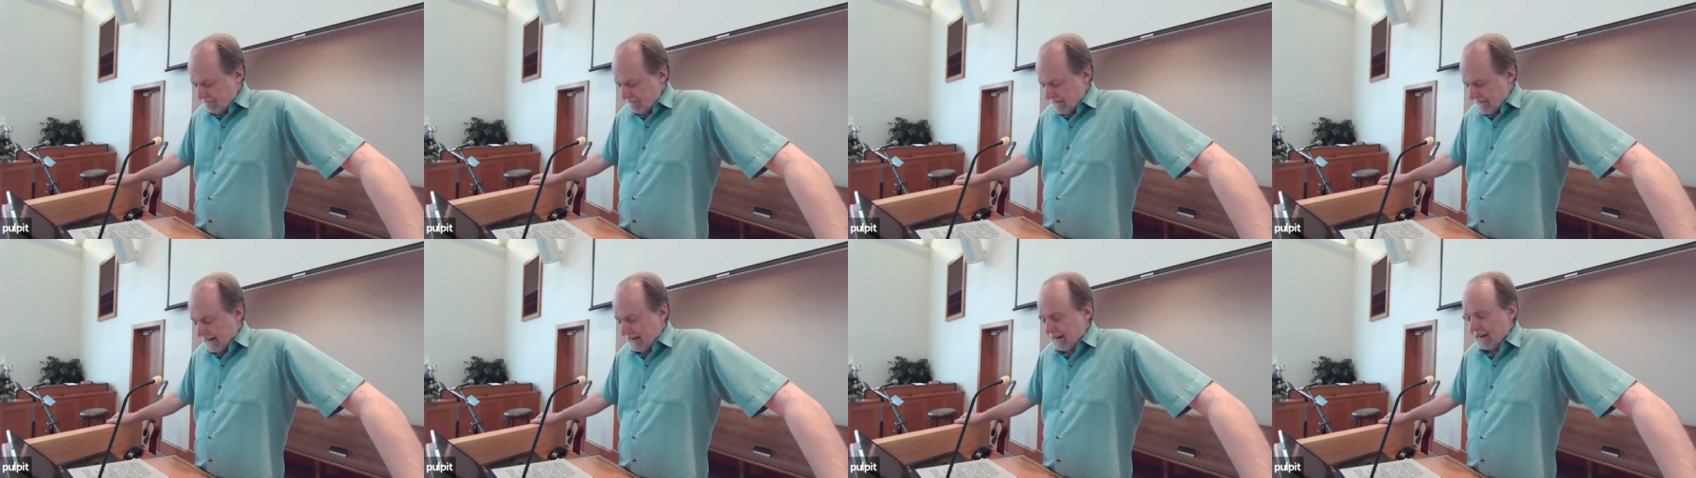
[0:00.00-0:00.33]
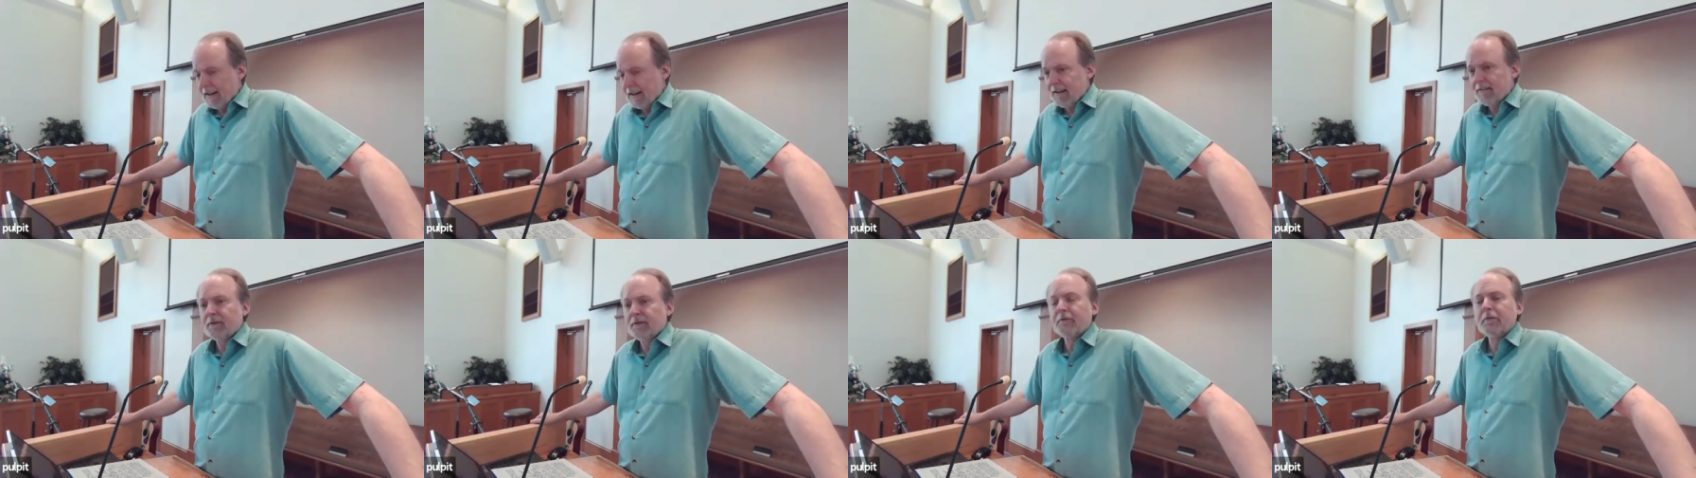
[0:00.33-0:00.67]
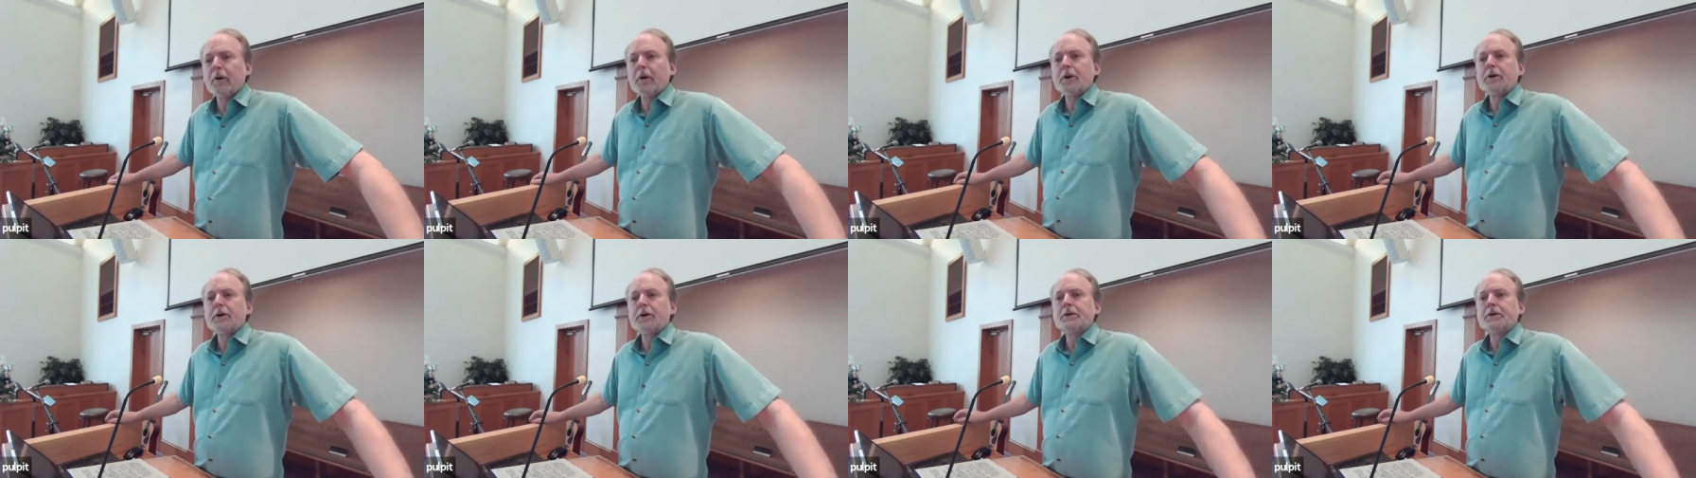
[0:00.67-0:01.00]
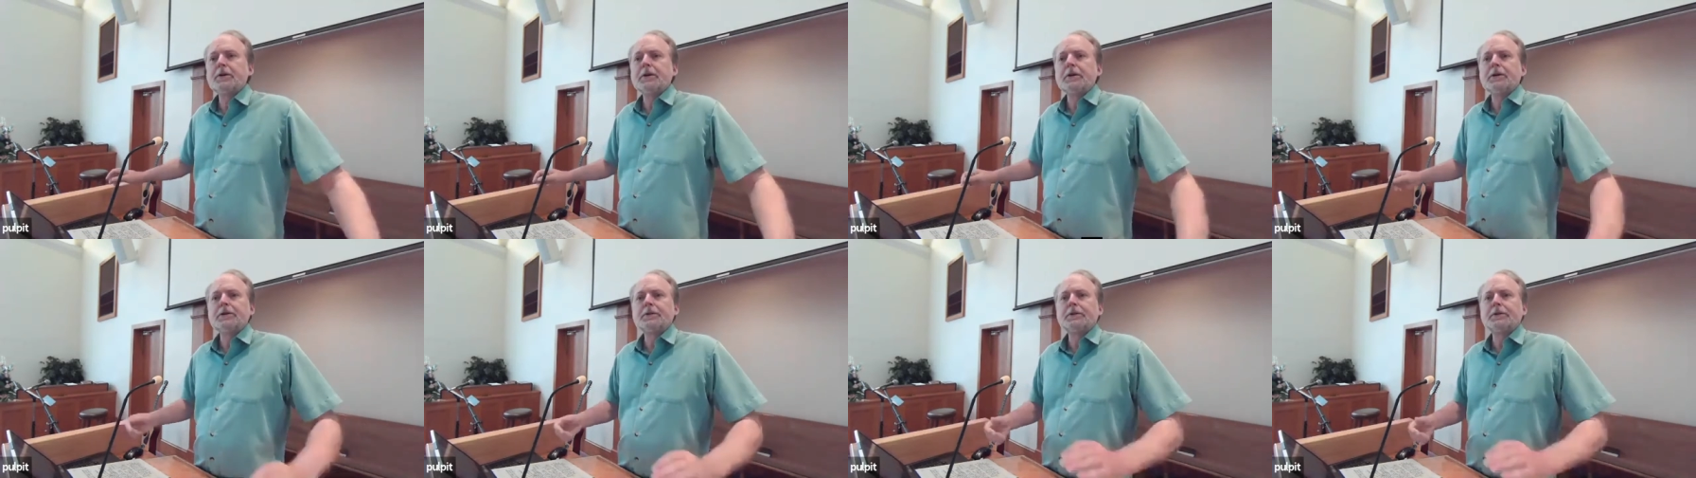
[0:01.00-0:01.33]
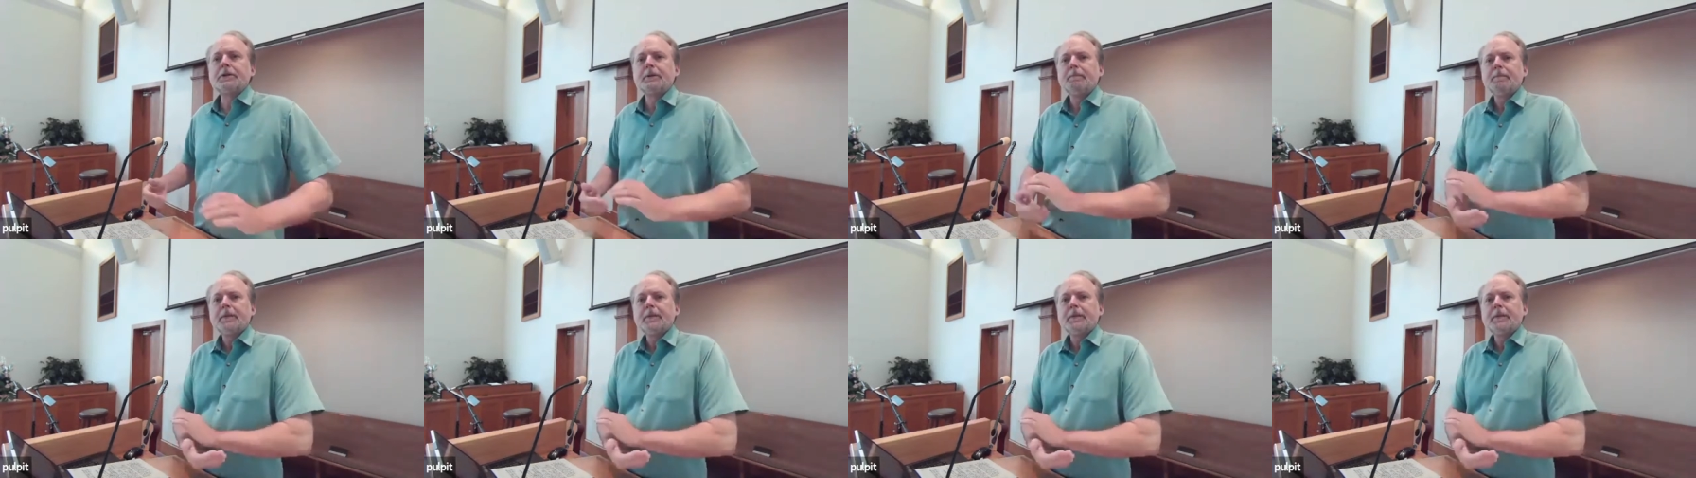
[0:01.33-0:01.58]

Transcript: 11 verses.